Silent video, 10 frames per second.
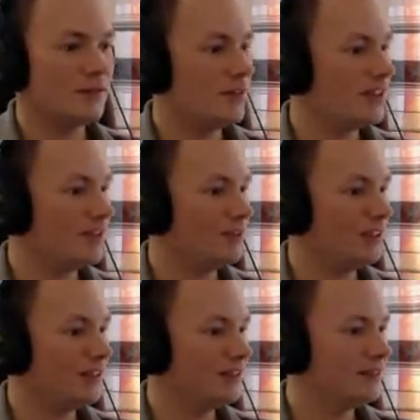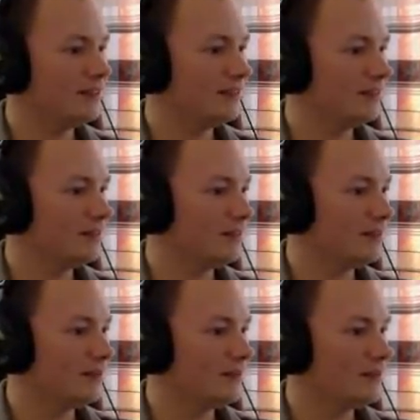It's here somewhere.
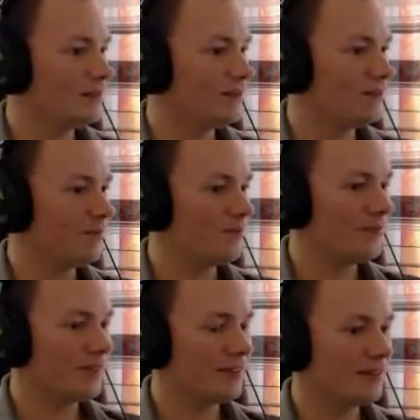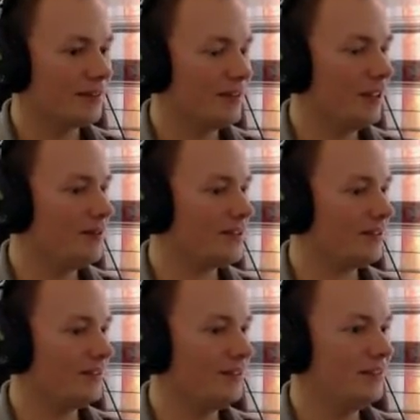No, it's
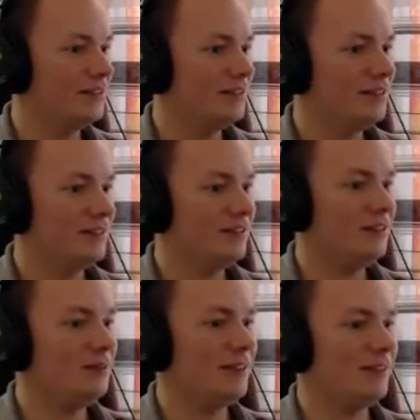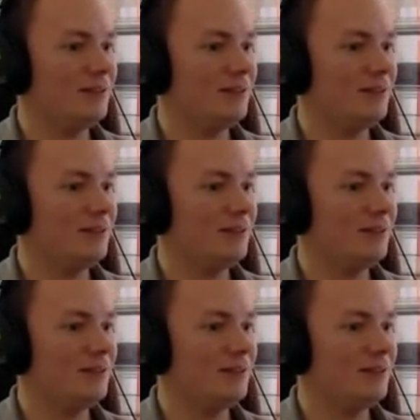gone. Oh!